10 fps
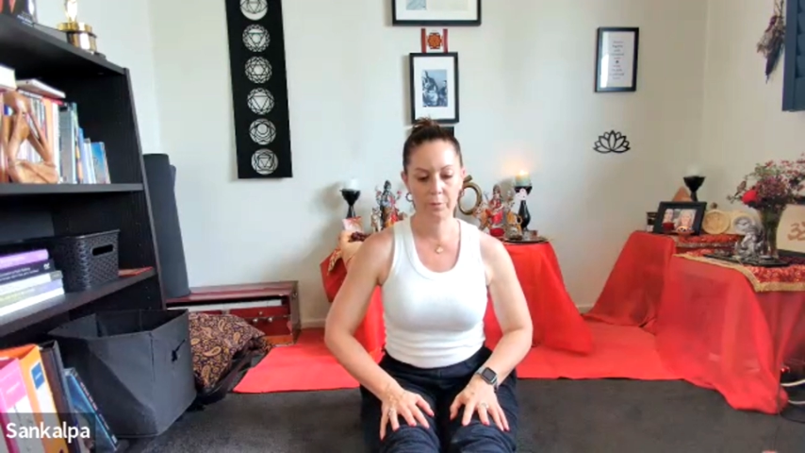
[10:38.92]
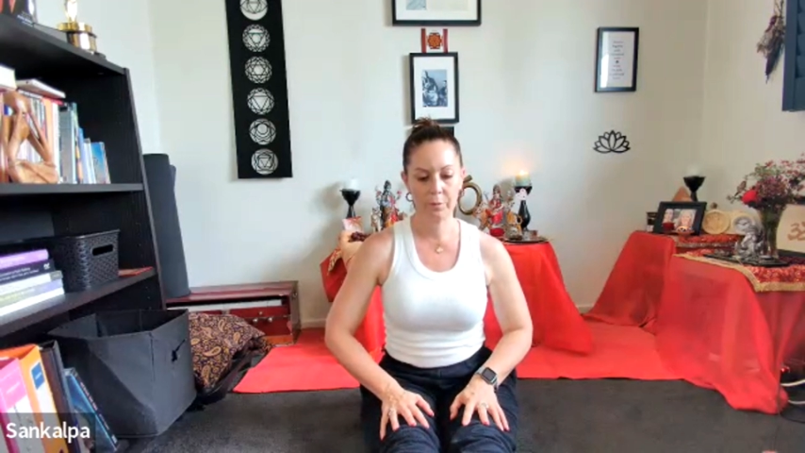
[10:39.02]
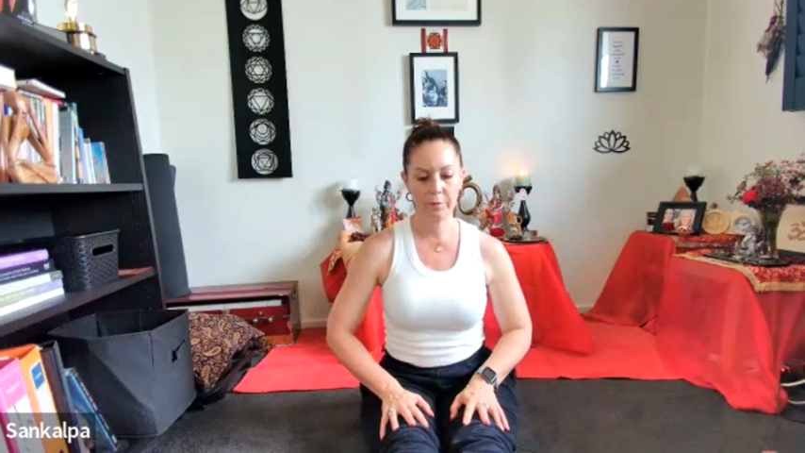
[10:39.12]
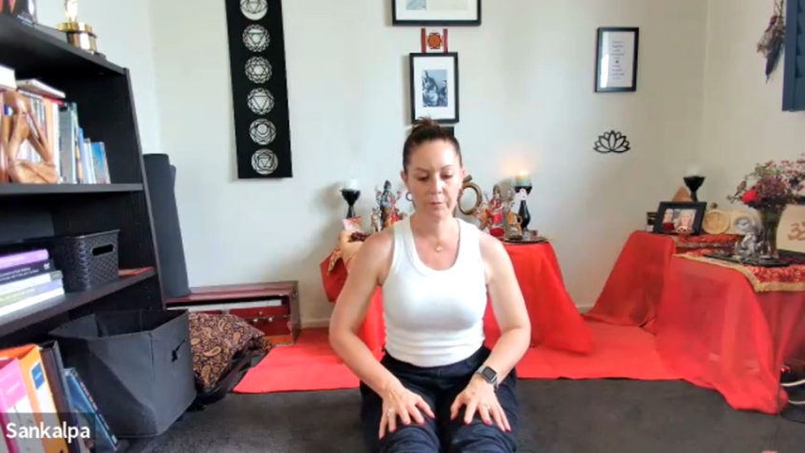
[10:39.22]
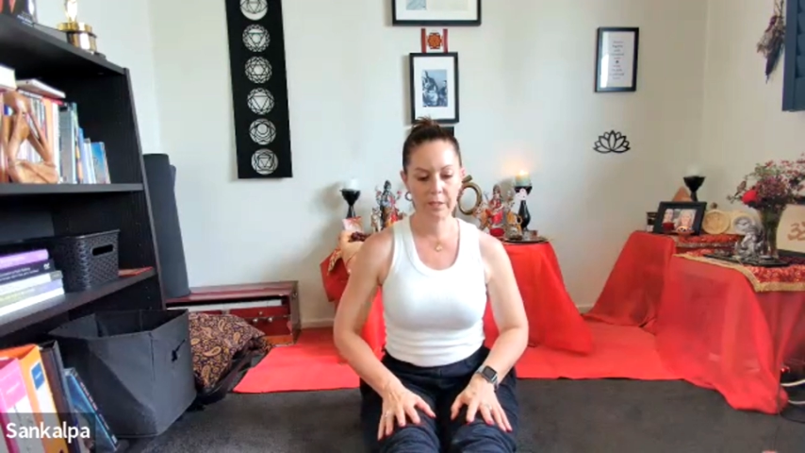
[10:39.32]

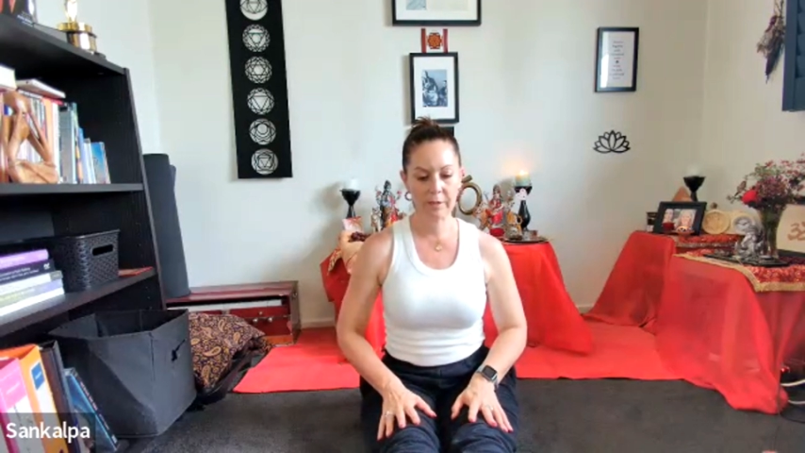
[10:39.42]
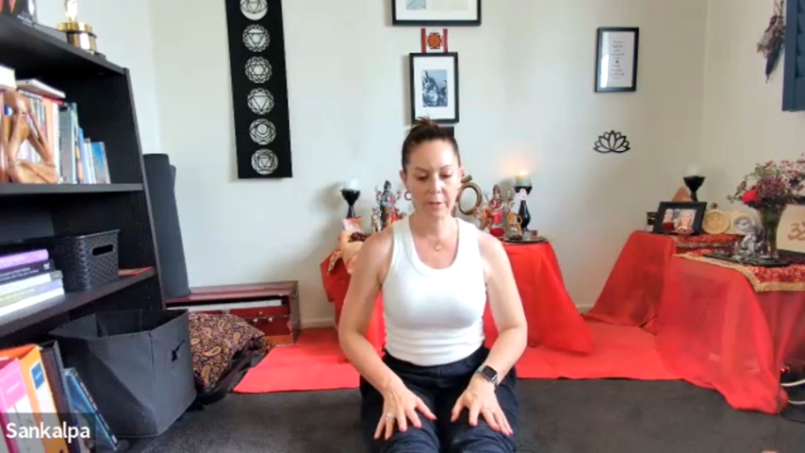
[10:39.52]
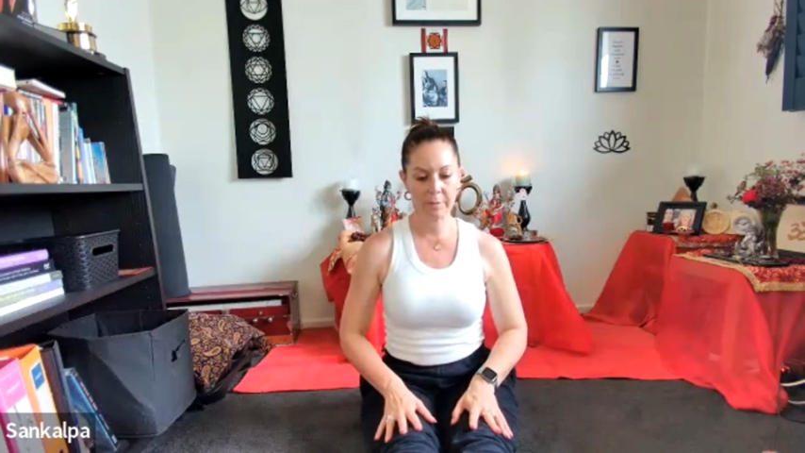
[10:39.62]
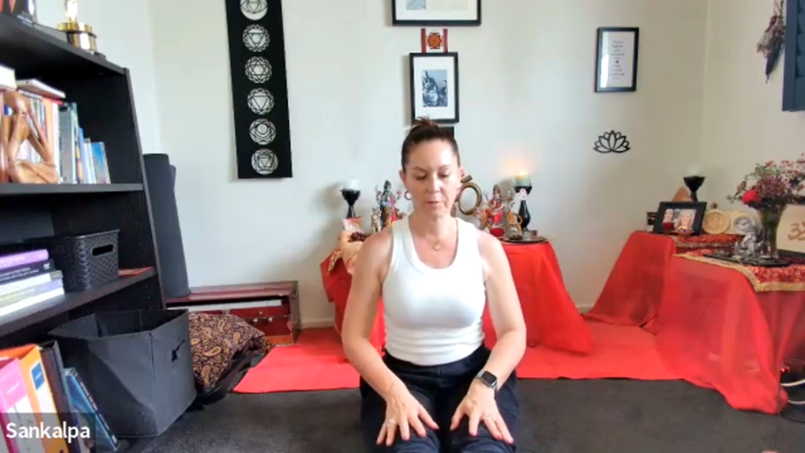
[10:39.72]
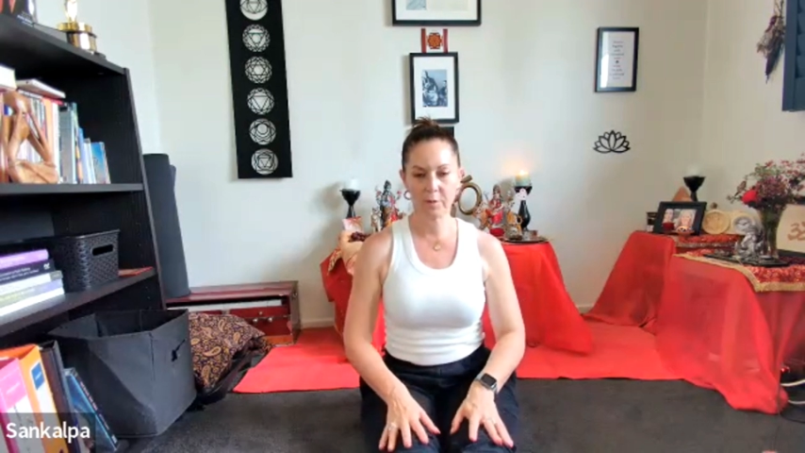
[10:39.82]
We'll move
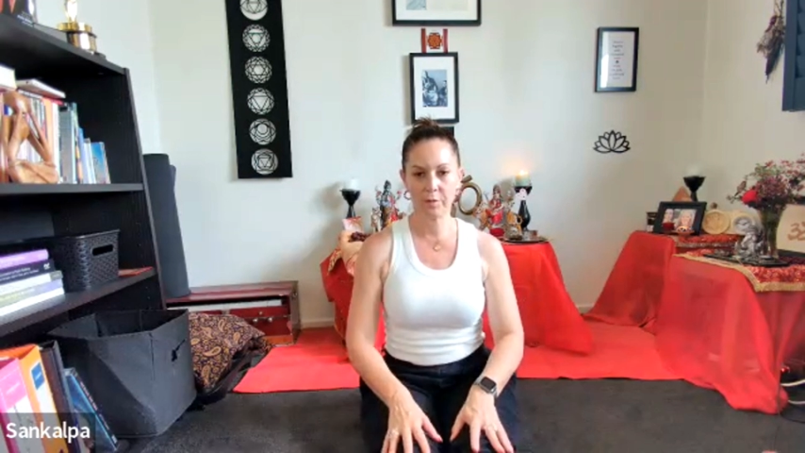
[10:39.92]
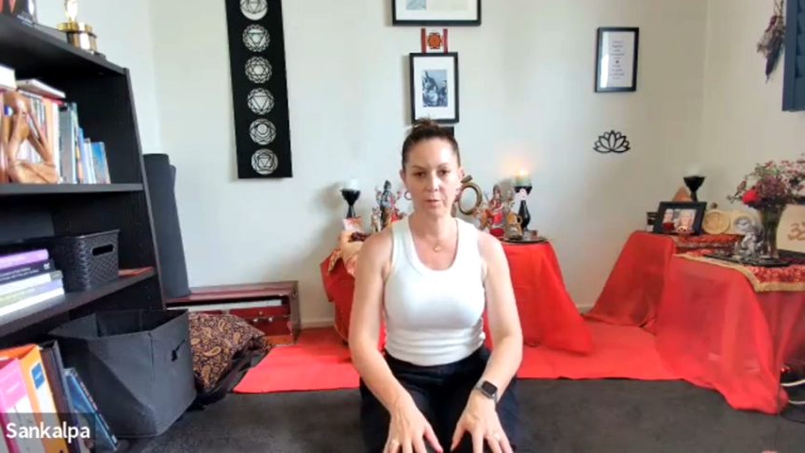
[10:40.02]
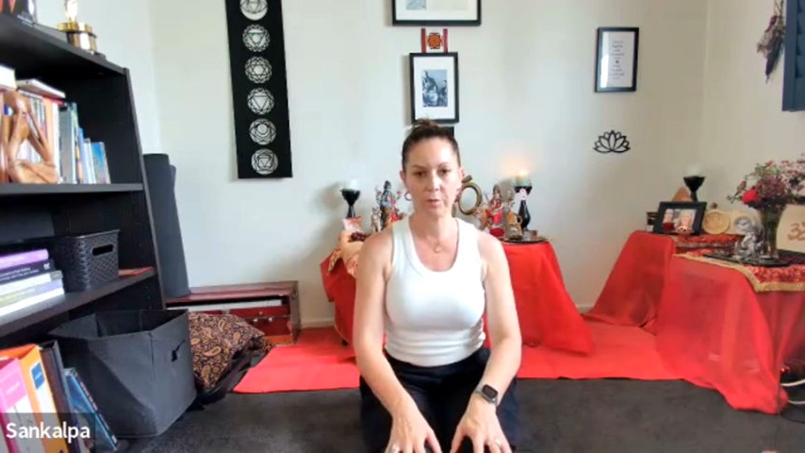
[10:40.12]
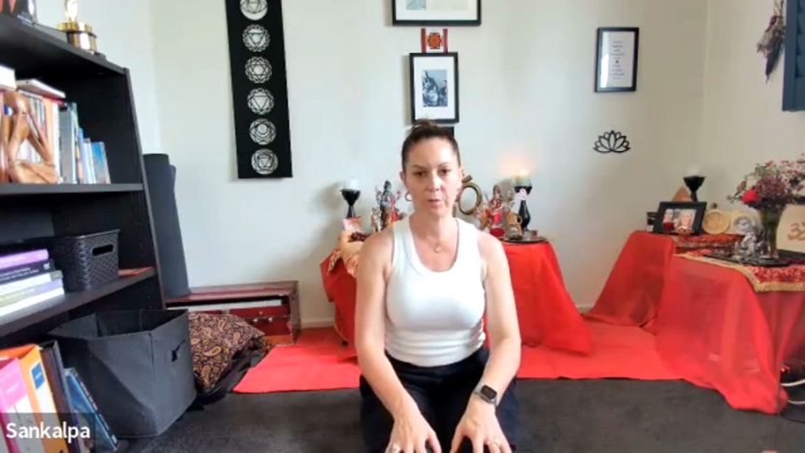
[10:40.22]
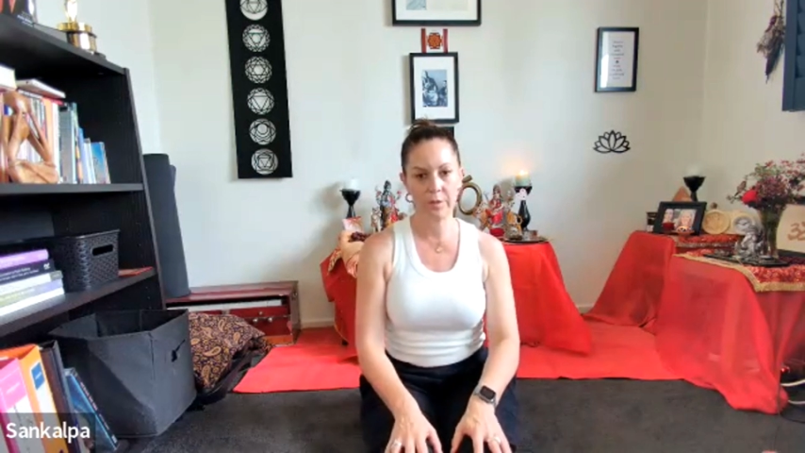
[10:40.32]
now up
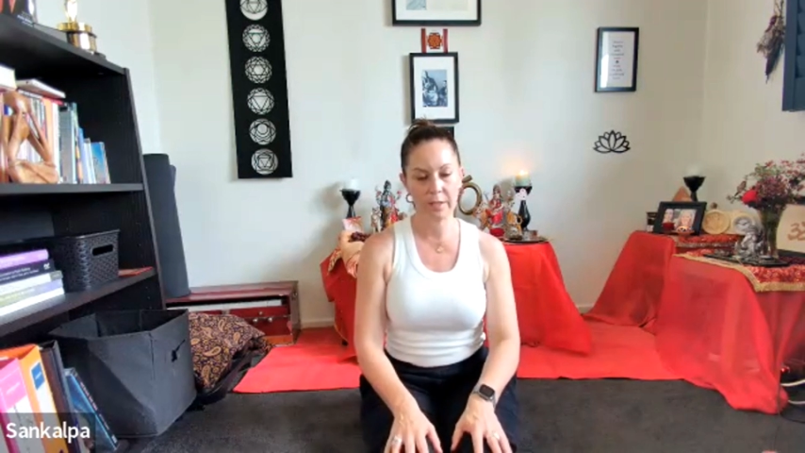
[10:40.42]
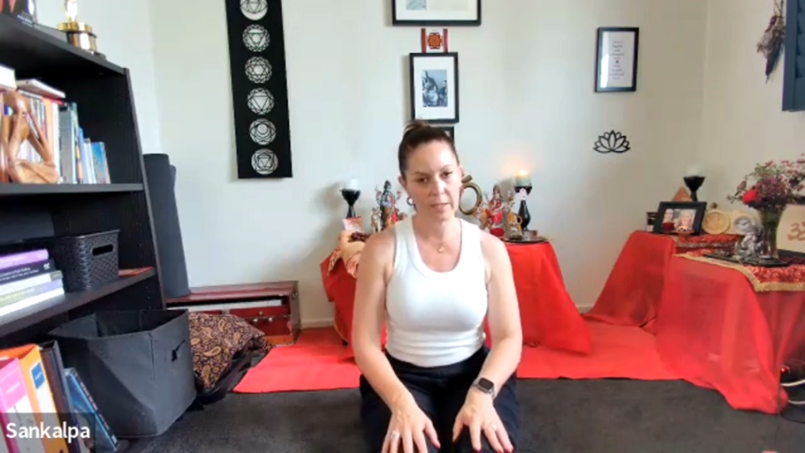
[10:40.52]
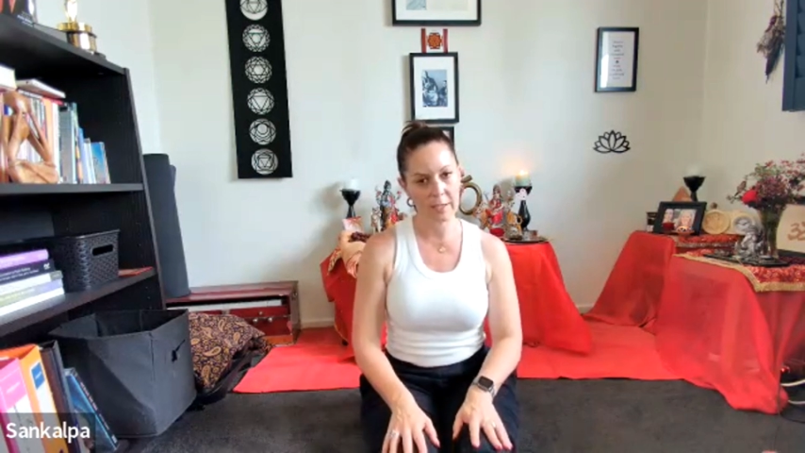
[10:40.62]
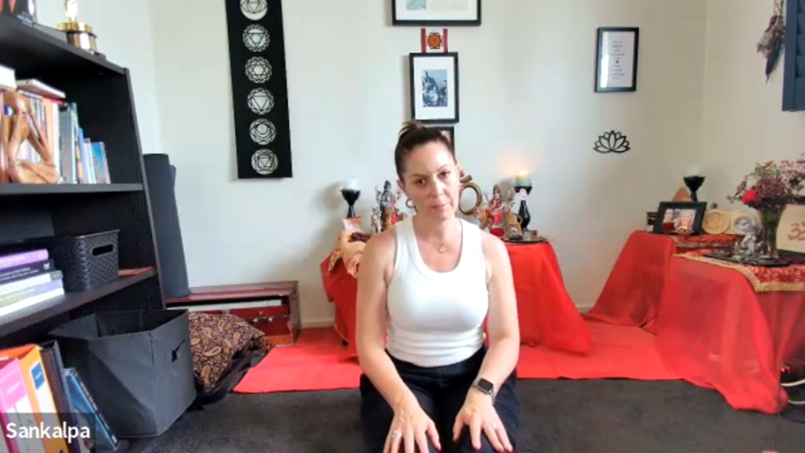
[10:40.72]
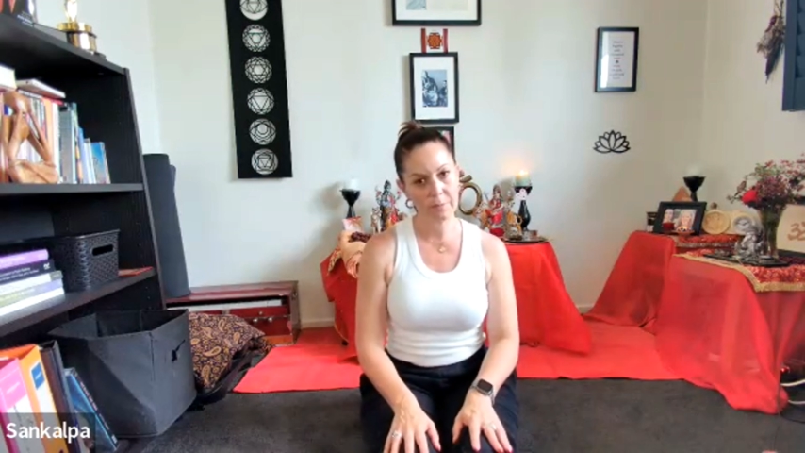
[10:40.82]
to
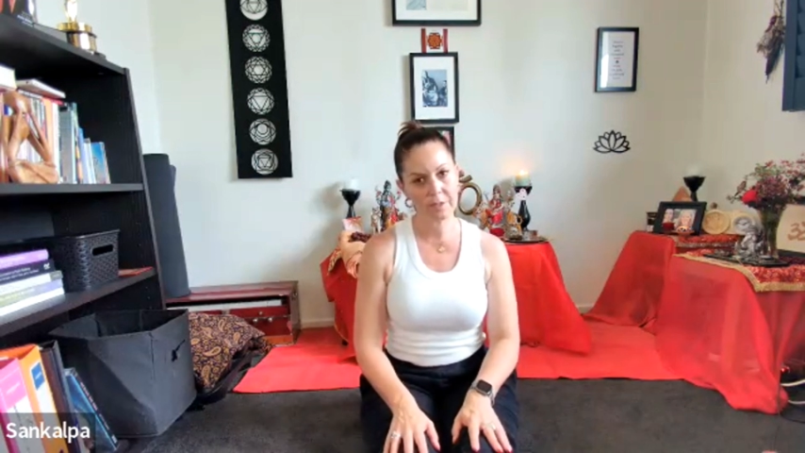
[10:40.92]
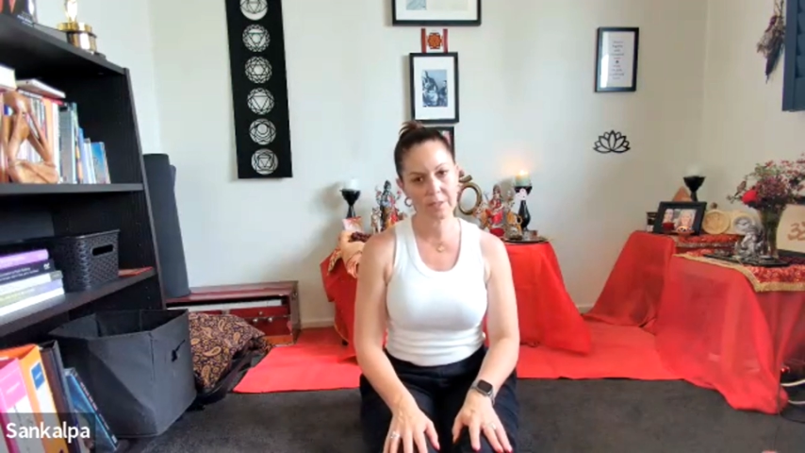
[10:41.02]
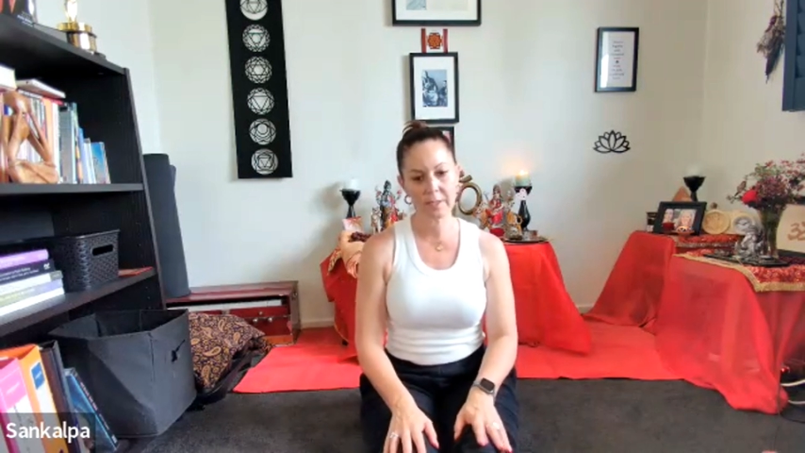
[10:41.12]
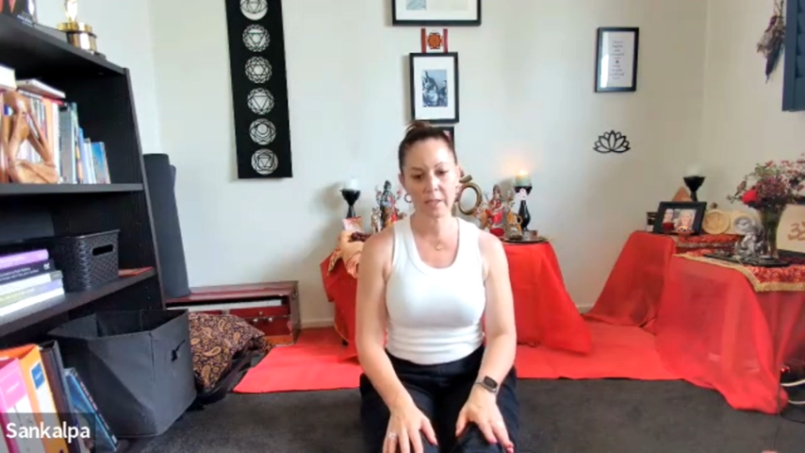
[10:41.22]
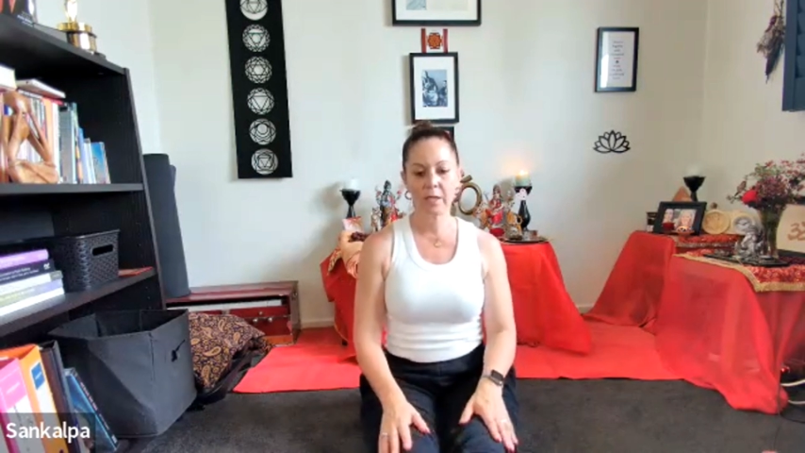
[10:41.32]
the hips.